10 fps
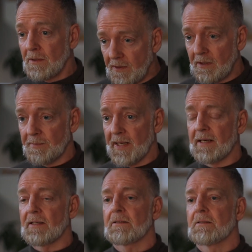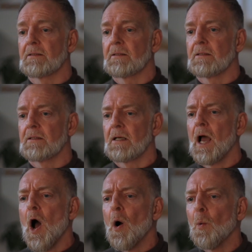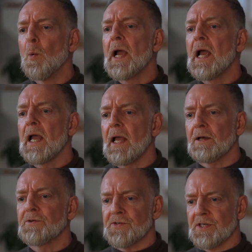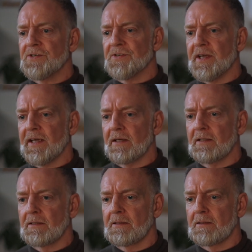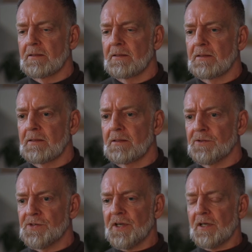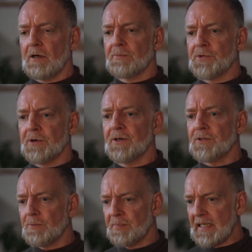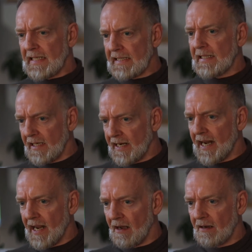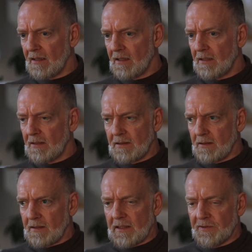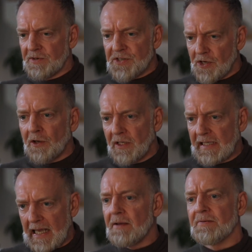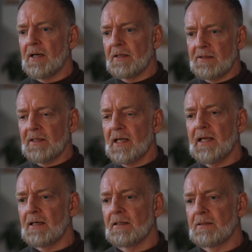Think about it. Where else is there? You're saying, I'm trying to be in the now. There is only ever the now.